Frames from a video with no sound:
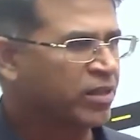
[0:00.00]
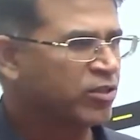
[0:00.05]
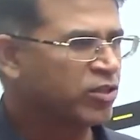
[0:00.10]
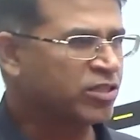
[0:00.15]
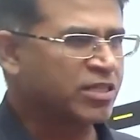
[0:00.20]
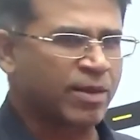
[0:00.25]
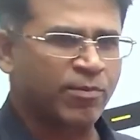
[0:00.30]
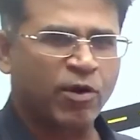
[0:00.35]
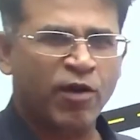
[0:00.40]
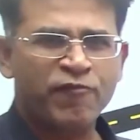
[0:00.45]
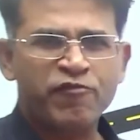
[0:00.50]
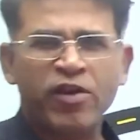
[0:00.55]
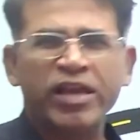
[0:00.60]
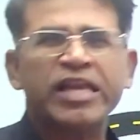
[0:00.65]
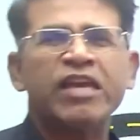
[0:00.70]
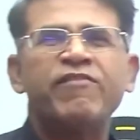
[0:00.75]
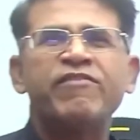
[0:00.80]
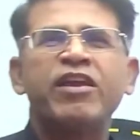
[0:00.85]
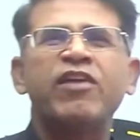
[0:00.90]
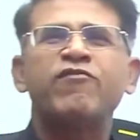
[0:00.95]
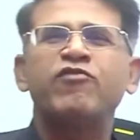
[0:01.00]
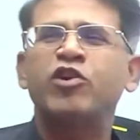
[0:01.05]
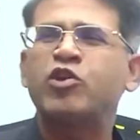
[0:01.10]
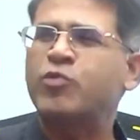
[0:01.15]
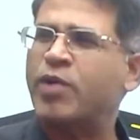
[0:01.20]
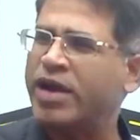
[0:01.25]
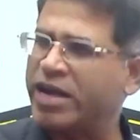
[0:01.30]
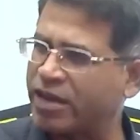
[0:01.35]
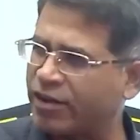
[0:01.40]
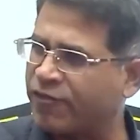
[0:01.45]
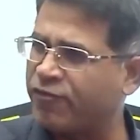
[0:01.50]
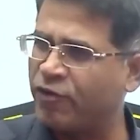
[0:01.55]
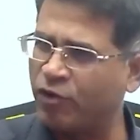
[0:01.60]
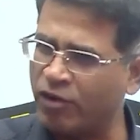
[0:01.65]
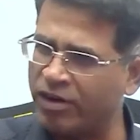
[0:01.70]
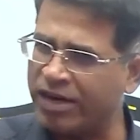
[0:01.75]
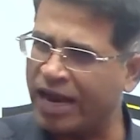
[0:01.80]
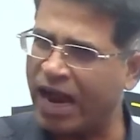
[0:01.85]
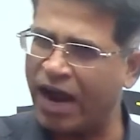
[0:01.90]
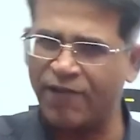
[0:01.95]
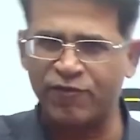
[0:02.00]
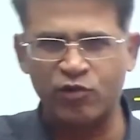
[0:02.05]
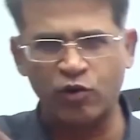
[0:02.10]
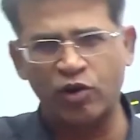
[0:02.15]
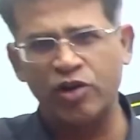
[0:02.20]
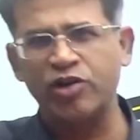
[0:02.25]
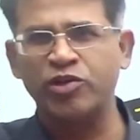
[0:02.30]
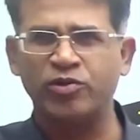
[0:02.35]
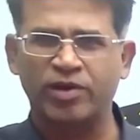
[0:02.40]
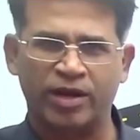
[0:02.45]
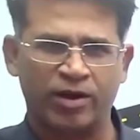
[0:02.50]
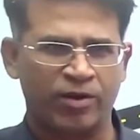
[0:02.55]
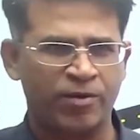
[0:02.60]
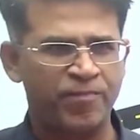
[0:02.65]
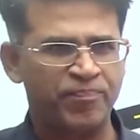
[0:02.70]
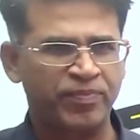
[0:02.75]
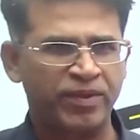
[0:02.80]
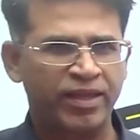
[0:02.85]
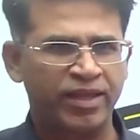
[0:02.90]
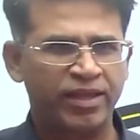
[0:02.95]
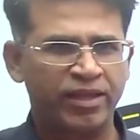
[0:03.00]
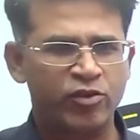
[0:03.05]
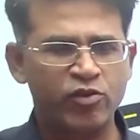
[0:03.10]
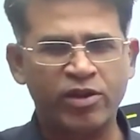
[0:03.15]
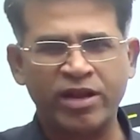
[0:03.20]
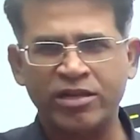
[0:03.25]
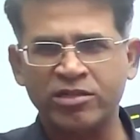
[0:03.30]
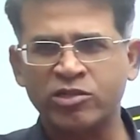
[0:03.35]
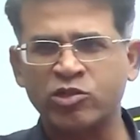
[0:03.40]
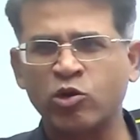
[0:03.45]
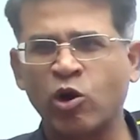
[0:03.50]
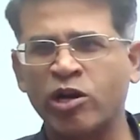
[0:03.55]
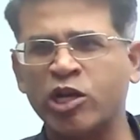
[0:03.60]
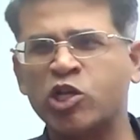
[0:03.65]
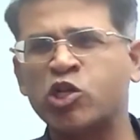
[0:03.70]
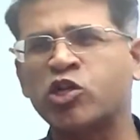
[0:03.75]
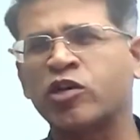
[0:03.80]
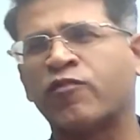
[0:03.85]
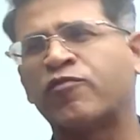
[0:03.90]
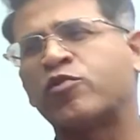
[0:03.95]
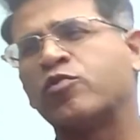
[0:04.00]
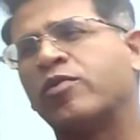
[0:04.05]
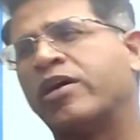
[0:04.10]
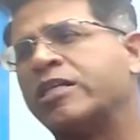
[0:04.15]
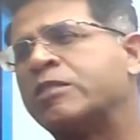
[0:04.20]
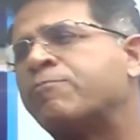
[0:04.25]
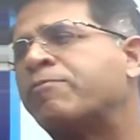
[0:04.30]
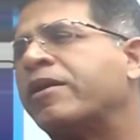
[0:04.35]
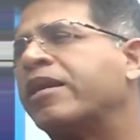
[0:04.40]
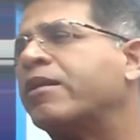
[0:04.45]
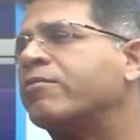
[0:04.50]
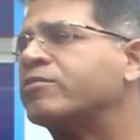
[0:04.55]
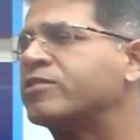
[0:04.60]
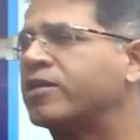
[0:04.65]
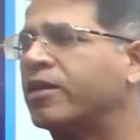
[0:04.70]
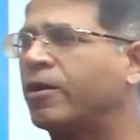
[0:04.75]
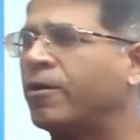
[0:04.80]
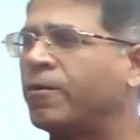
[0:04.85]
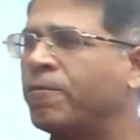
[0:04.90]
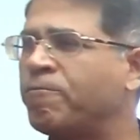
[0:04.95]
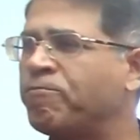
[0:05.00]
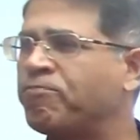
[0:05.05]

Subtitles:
Some of you are giving for 24. I have told you now. You can slowly shift towards prelims now.